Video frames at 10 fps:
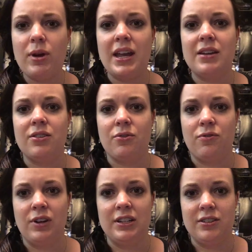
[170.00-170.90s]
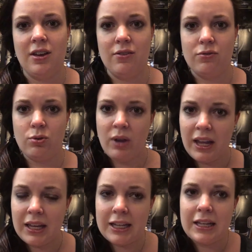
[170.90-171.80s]
way to the front of
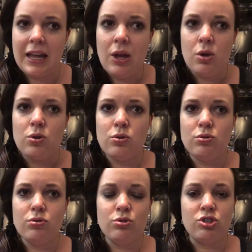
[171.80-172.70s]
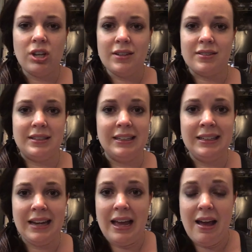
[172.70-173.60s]
Quick, who just
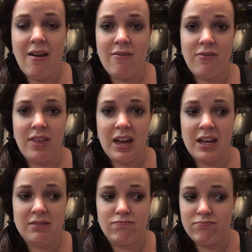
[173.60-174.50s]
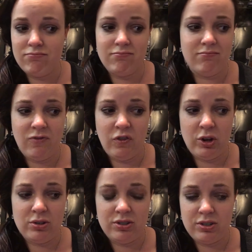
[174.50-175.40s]
didn't have that
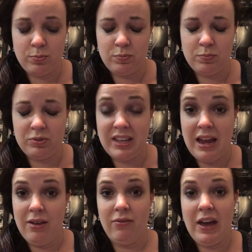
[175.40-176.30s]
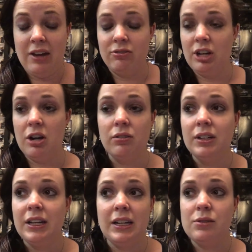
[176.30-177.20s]
first save. I don't know.
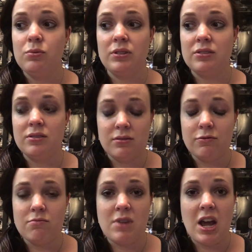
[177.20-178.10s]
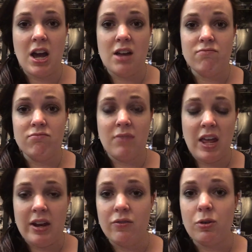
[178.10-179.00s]
It was not
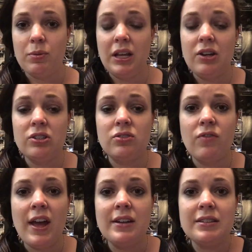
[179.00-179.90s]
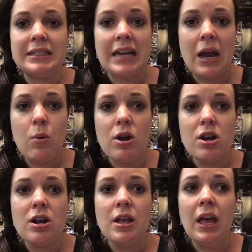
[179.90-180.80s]
any of our players' finest hour.